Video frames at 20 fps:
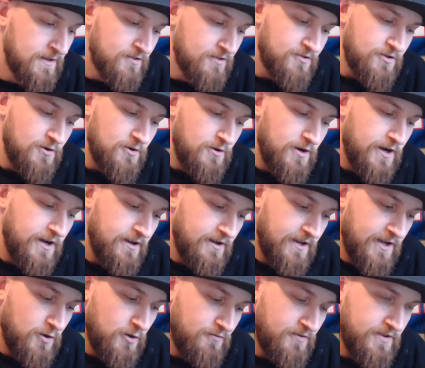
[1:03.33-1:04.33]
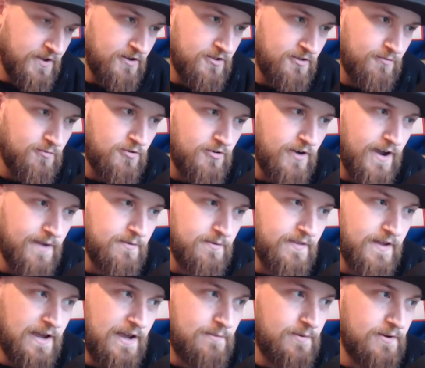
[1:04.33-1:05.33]
So head over there, subscribe to
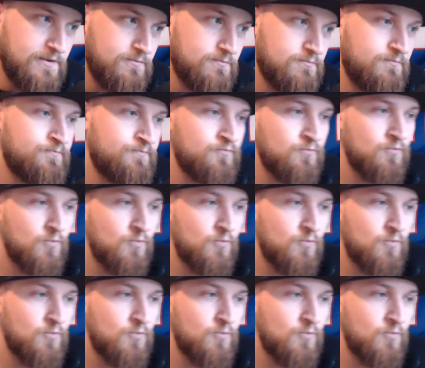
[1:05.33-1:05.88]
them, and